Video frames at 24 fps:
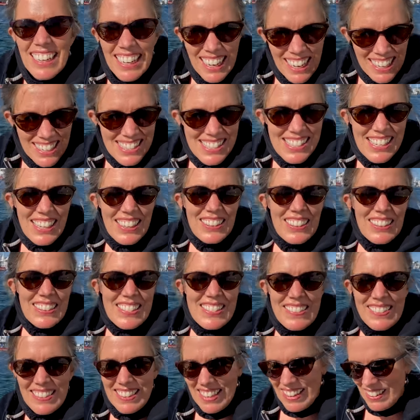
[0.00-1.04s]
I'd say close
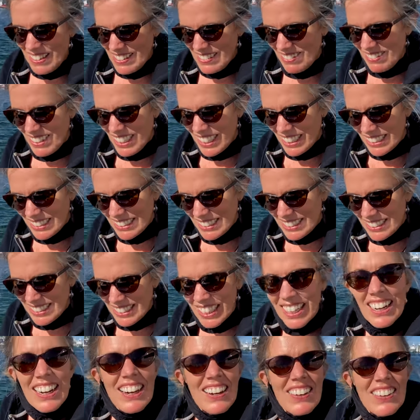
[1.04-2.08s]
to a thousand bucks.
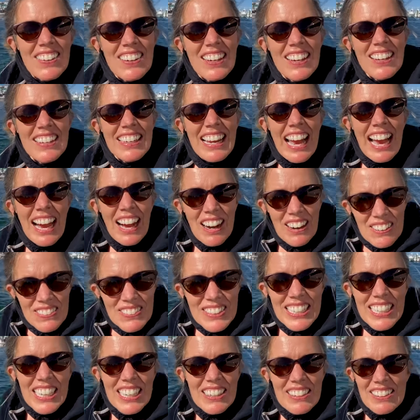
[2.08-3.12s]
So now we
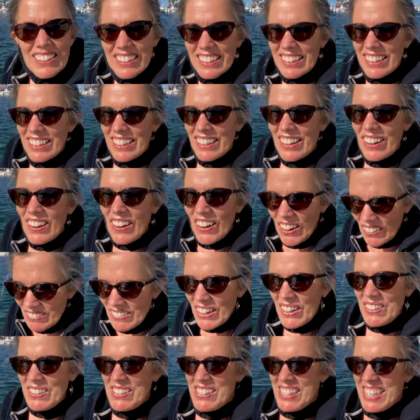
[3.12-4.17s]
are
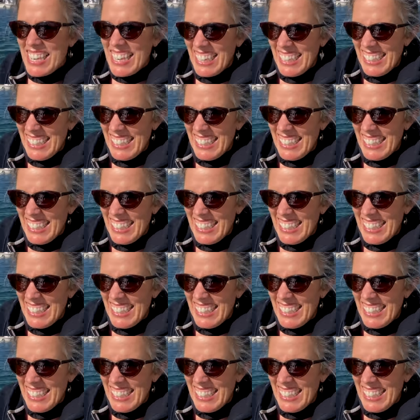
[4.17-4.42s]
almost,